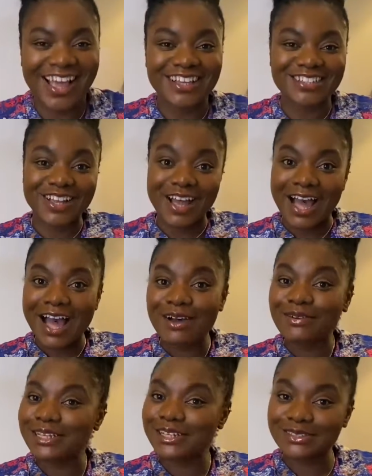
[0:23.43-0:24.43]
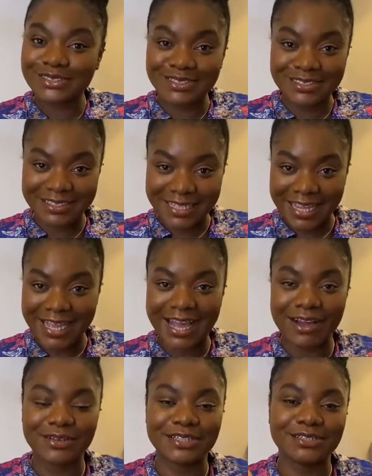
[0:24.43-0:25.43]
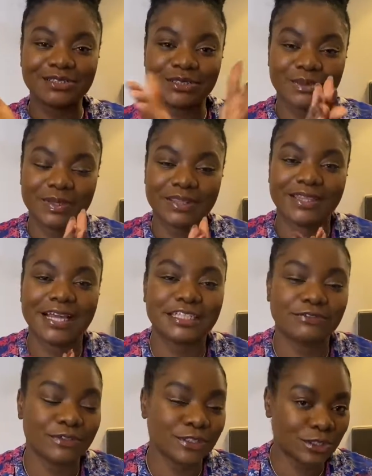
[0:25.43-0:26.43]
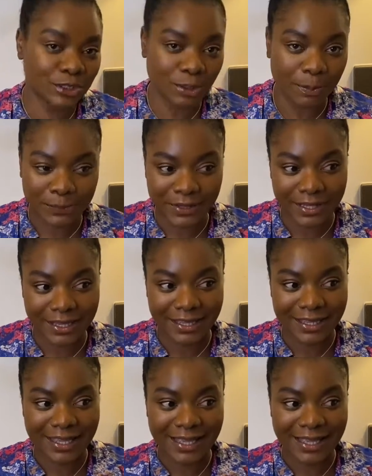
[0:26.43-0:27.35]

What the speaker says: So how are you today? How are you doing? Thanks for stopping.